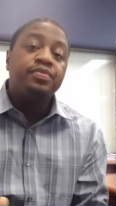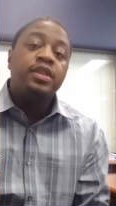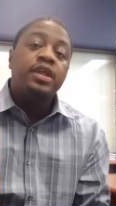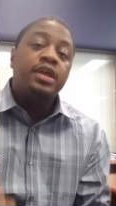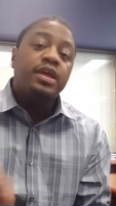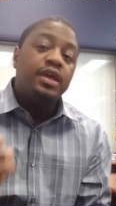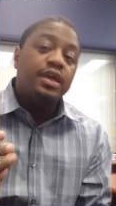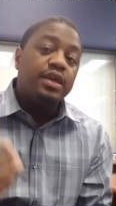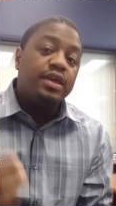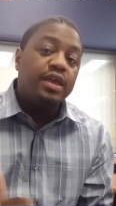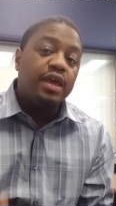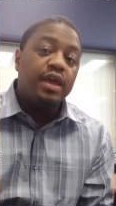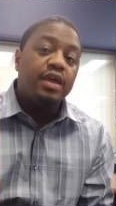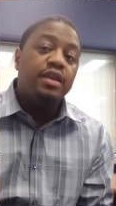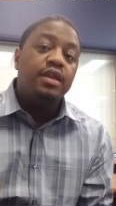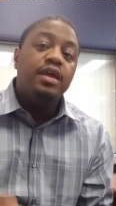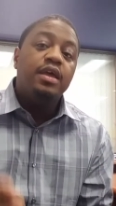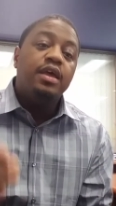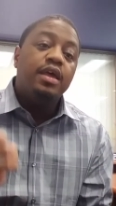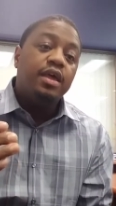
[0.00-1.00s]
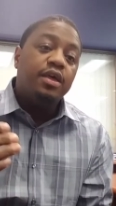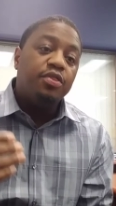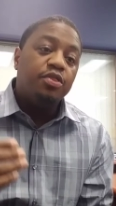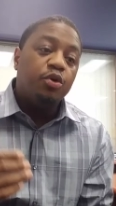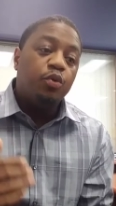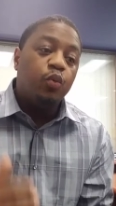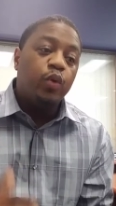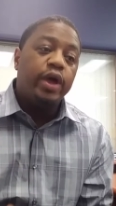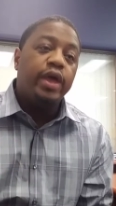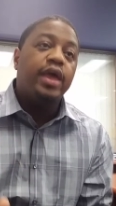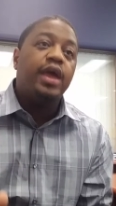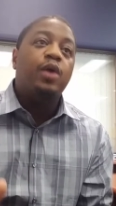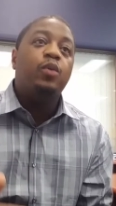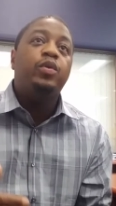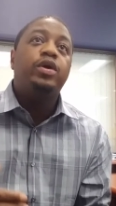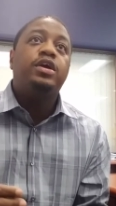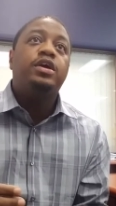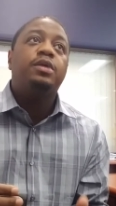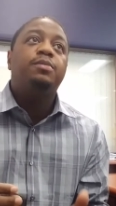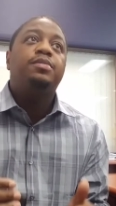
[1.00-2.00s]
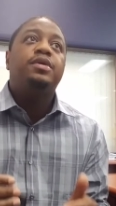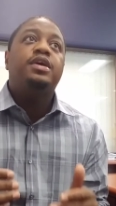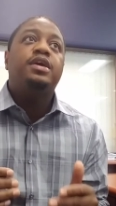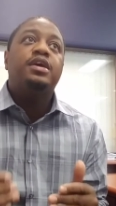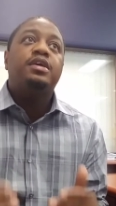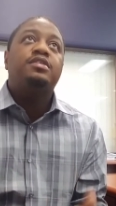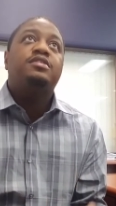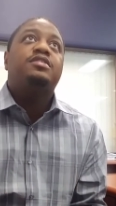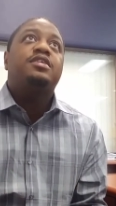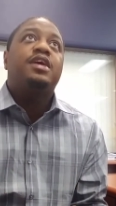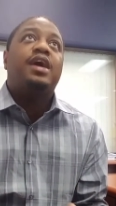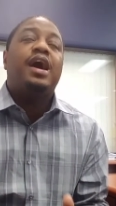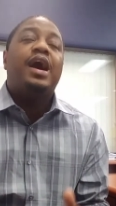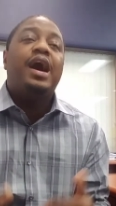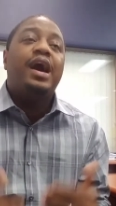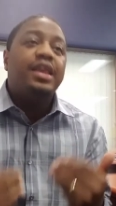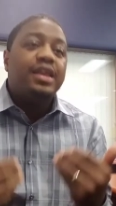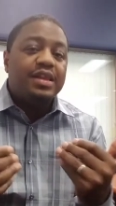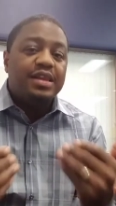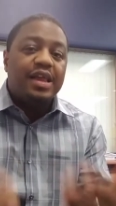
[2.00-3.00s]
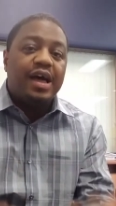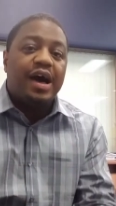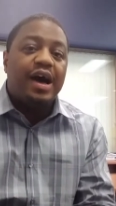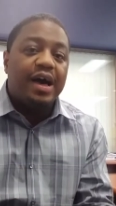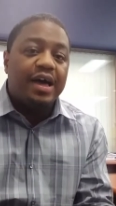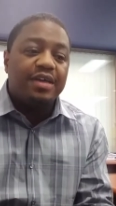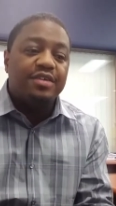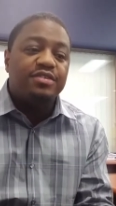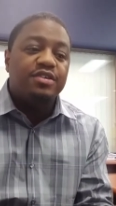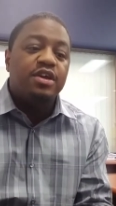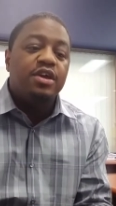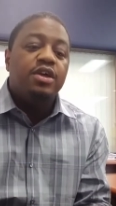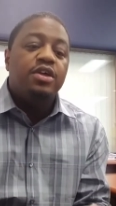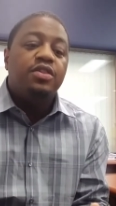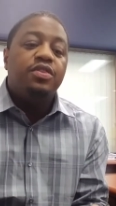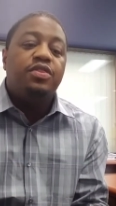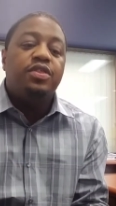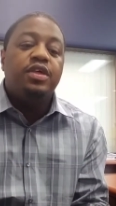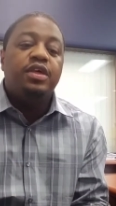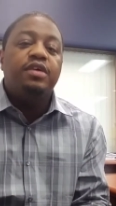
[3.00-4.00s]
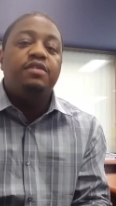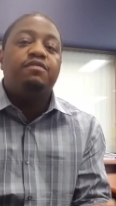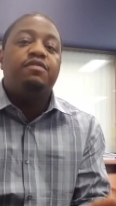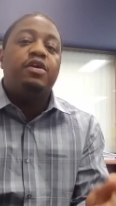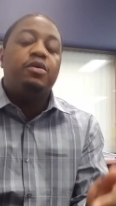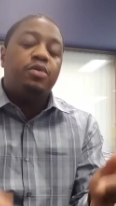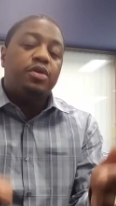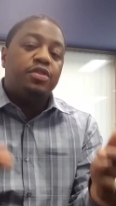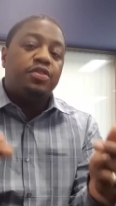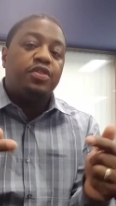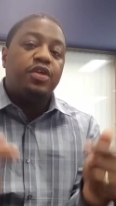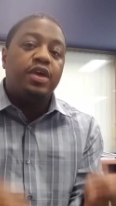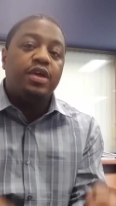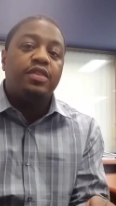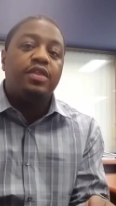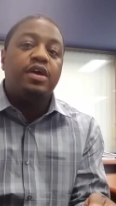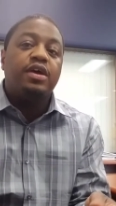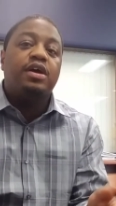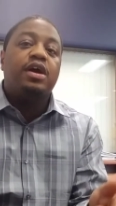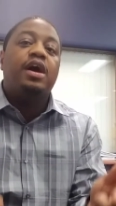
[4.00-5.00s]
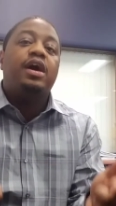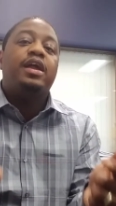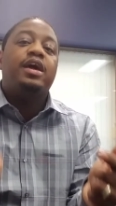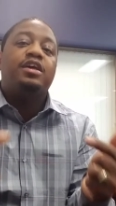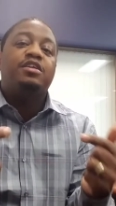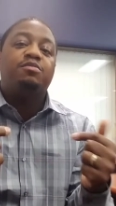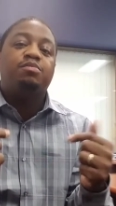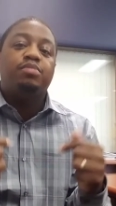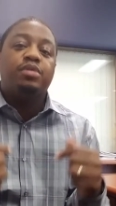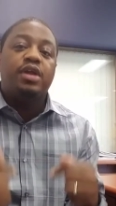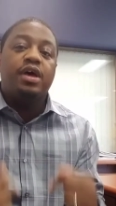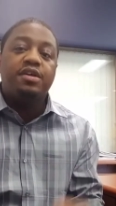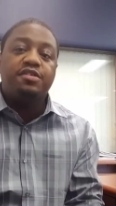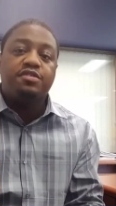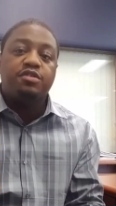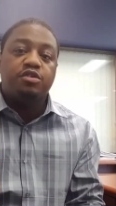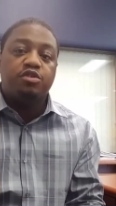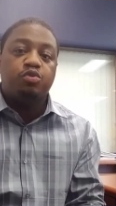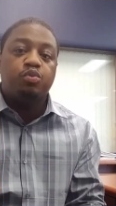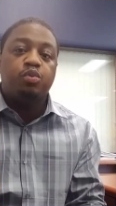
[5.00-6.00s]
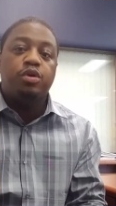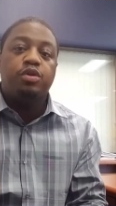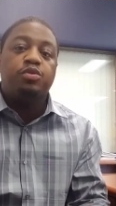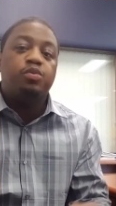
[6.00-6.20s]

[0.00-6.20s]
can get in the way. And we can begin to idolize the very thing that God has blessed us with,